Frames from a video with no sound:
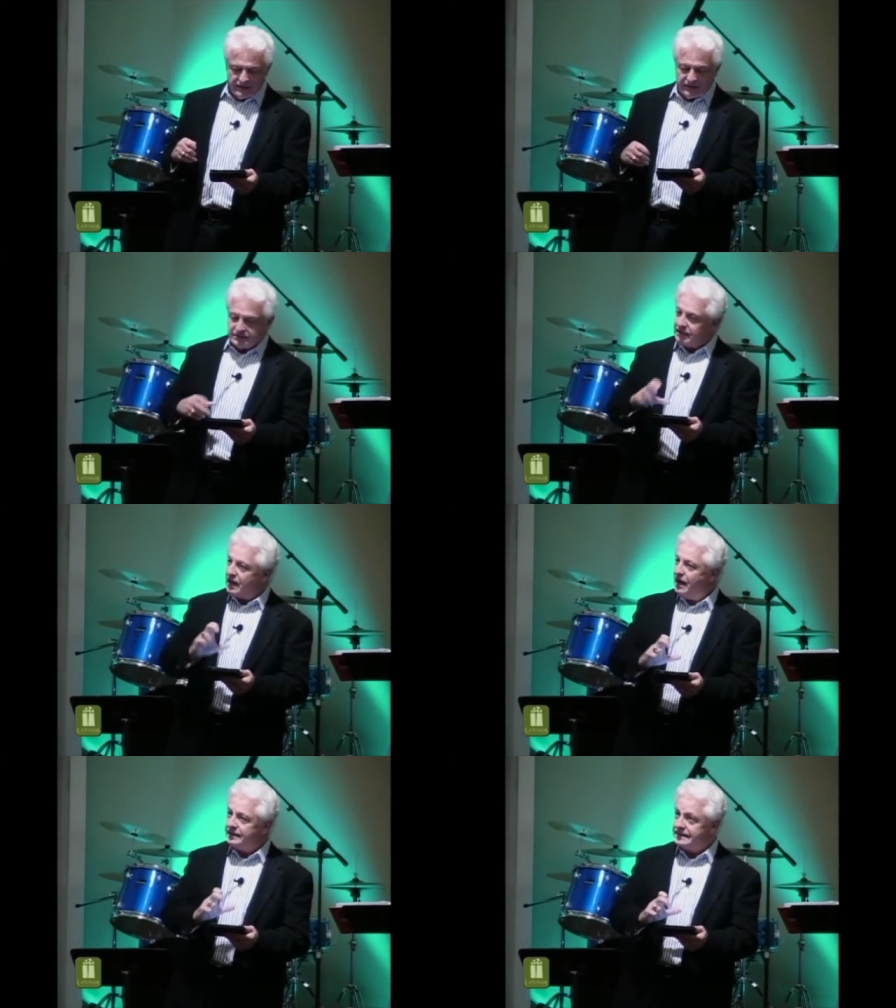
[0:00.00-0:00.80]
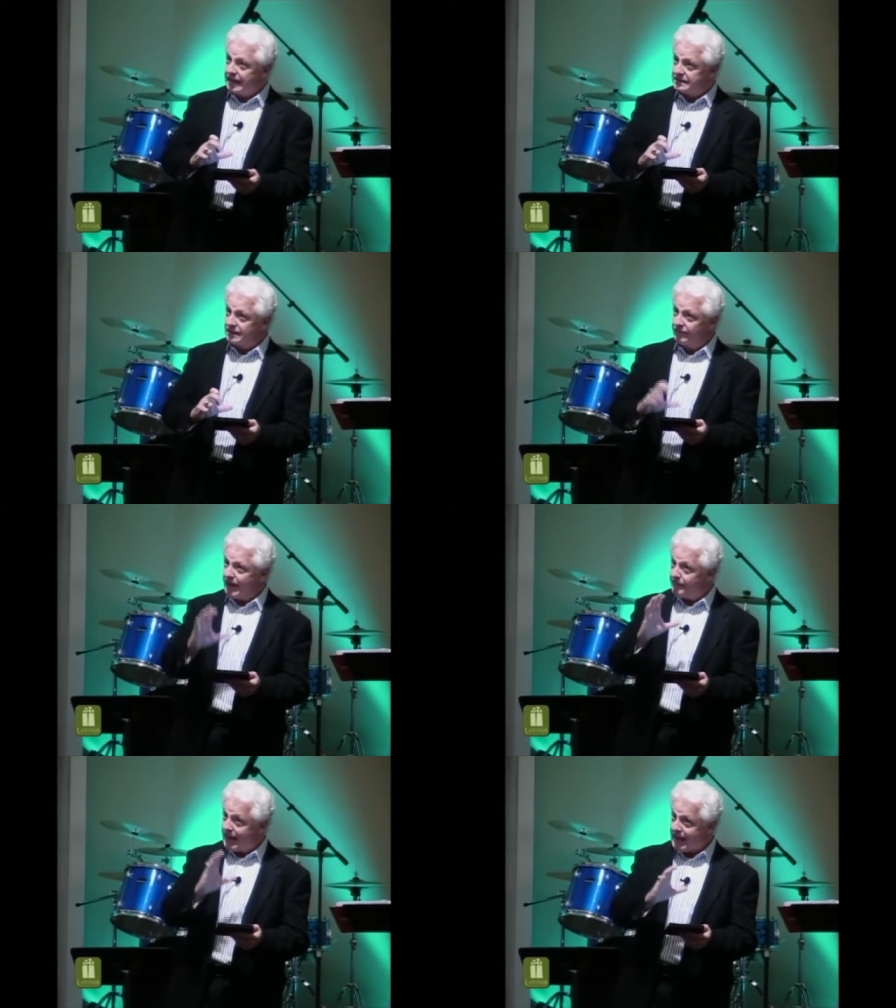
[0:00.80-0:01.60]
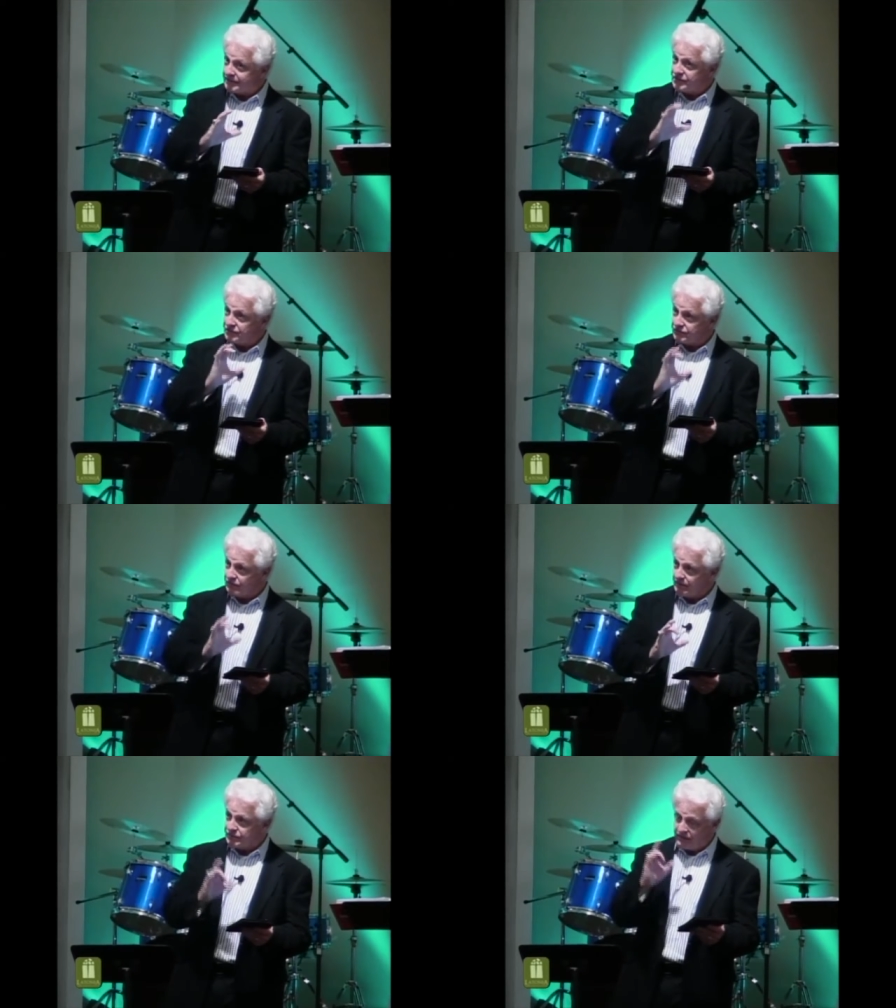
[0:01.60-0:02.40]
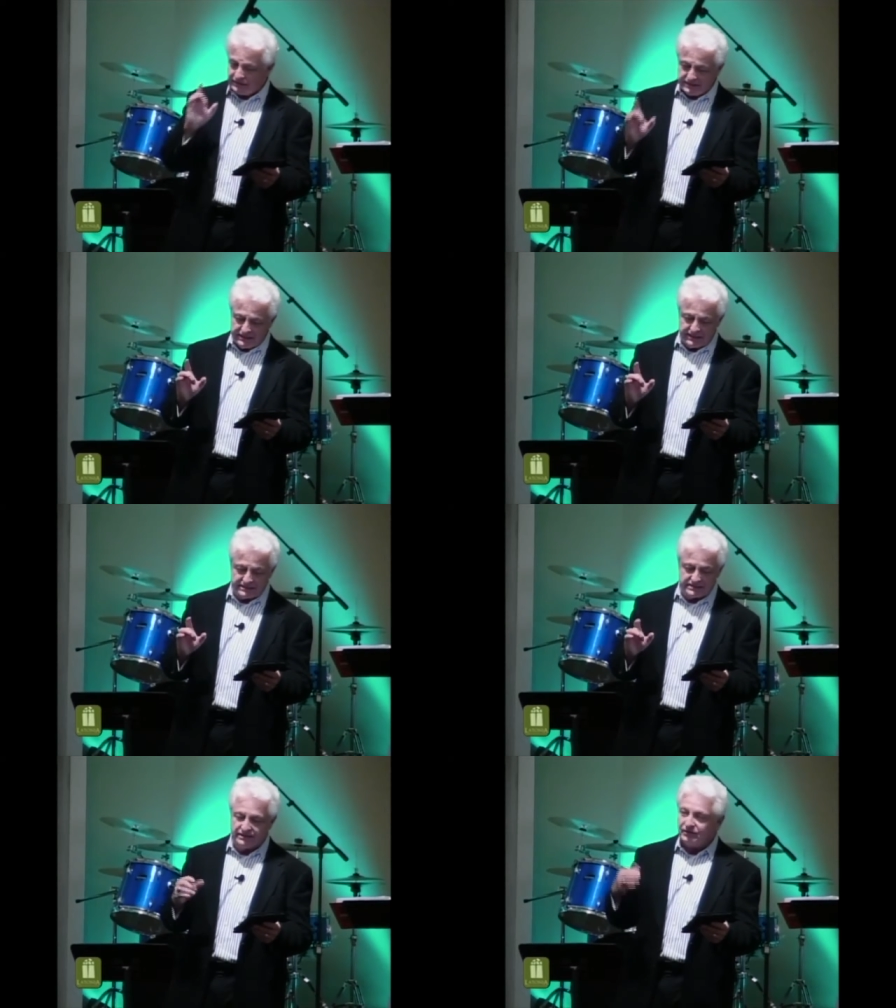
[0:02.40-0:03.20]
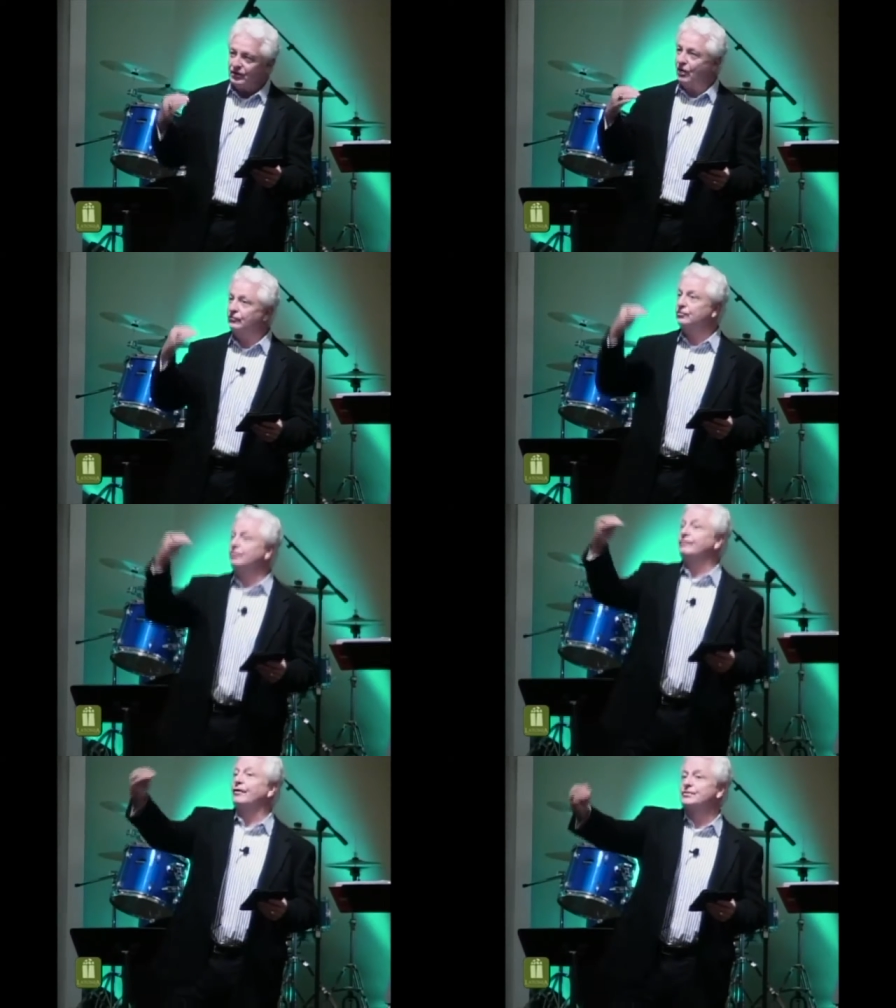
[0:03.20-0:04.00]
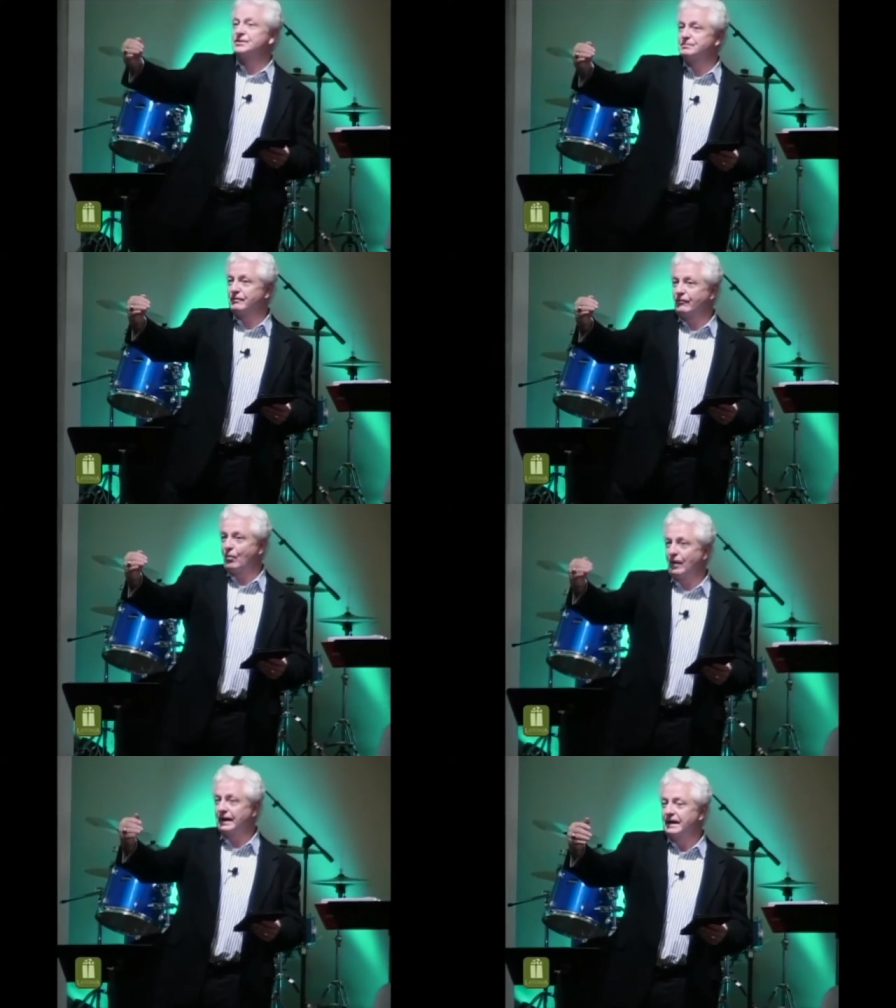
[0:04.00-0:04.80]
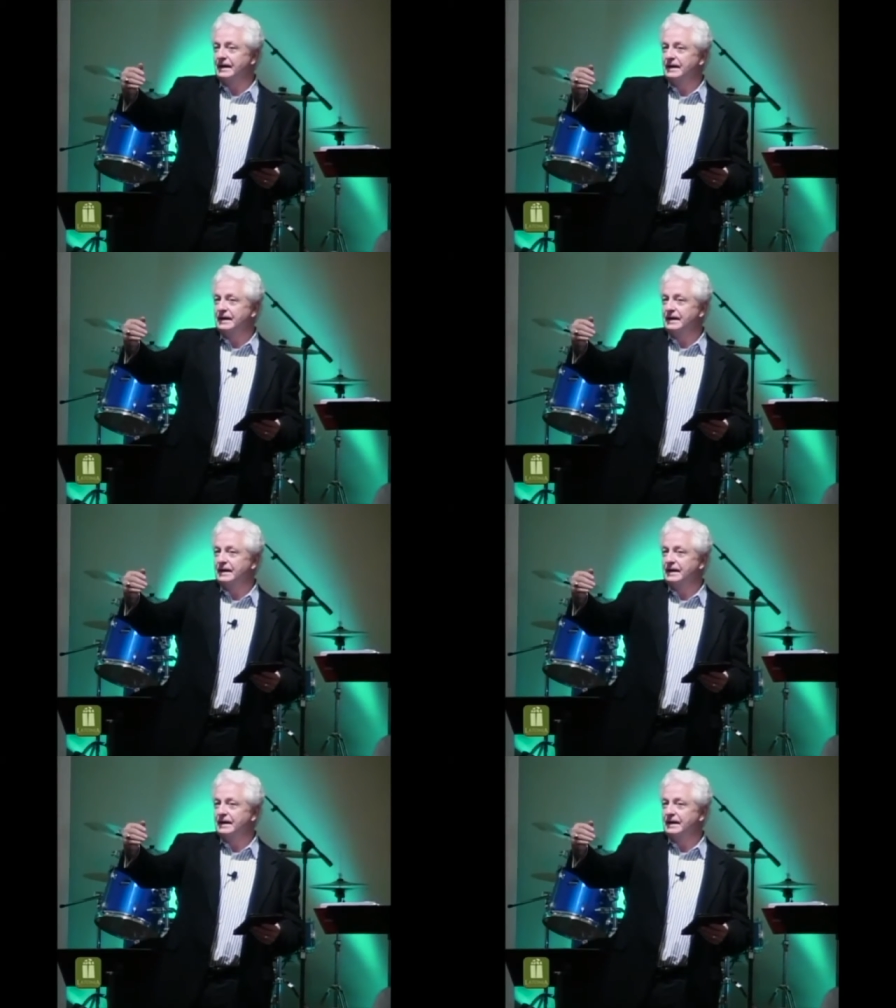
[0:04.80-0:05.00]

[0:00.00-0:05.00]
Because the context of that passage of Scripture is this you go two verses before it.